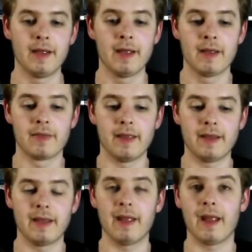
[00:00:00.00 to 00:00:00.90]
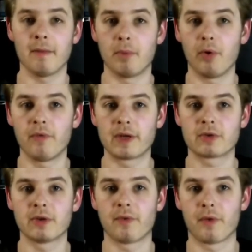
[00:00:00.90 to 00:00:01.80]
they get a bowl victory
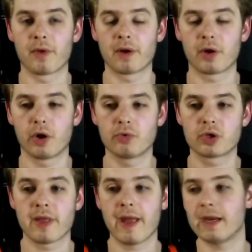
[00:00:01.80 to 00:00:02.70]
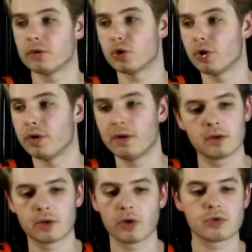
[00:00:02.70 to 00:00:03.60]
for their coach that couldn't
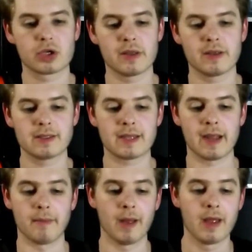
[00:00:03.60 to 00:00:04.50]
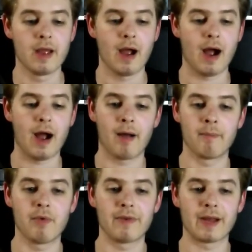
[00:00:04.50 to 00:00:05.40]
coach in this game.
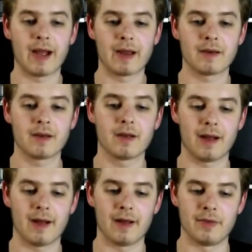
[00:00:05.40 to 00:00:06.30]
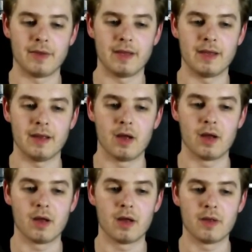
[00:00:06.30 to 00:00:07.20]
Moving on, the
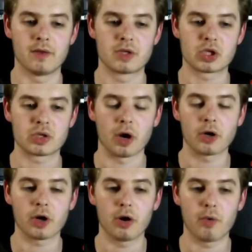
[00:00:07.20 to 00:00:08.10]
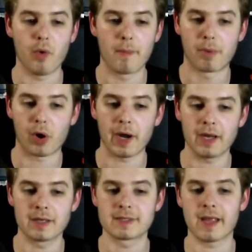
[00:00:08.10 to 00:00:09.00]
Starco
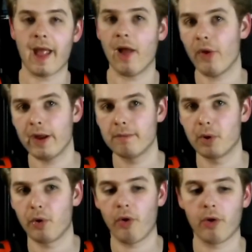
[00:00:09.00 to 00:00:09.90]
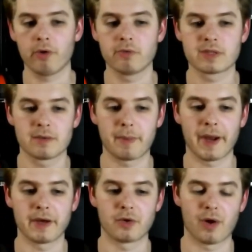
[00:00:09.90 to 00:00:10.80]
Brands LA Bowl hosted by
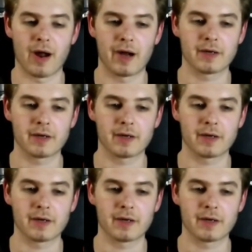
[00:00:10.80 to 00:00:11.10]
Gronk.